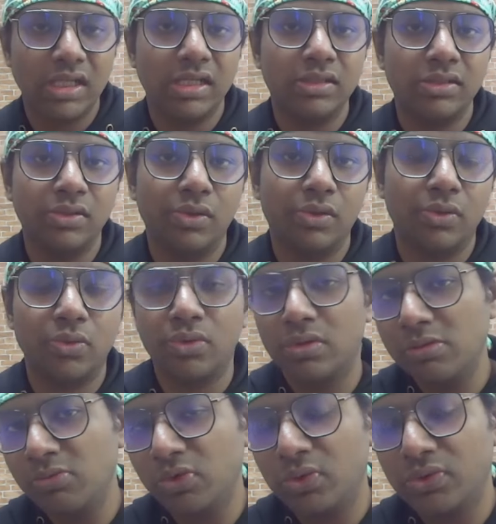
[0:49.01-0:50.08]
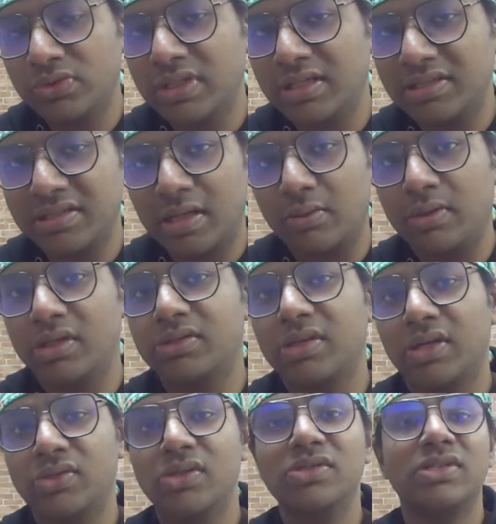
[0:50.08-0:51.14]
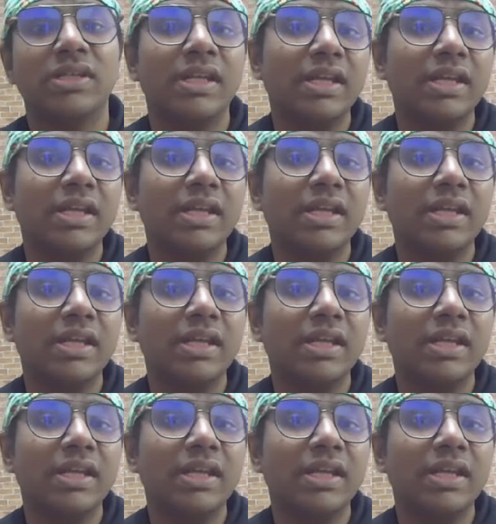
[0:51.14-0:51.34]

in your oral mucosa and surrounding structures